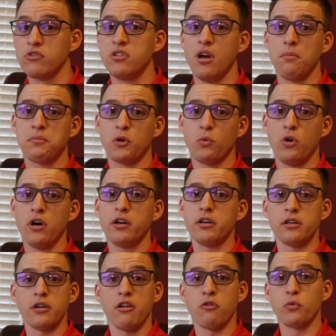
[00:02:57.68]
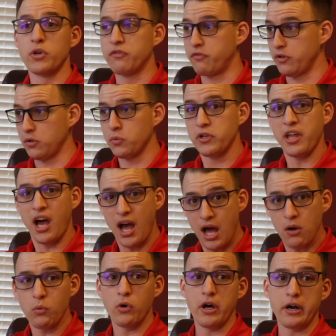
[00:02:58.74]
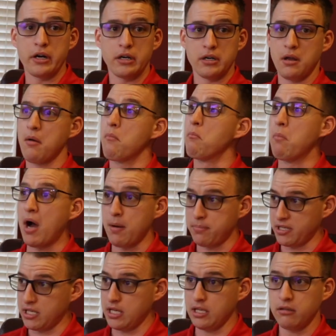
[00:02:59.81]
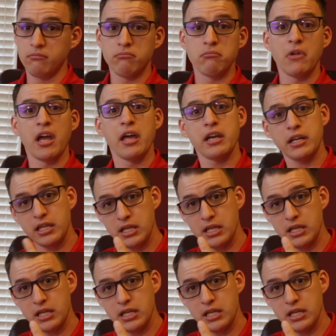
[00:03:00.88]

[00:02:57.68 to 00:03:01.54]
Dump your water, refill with hot water. Mop again and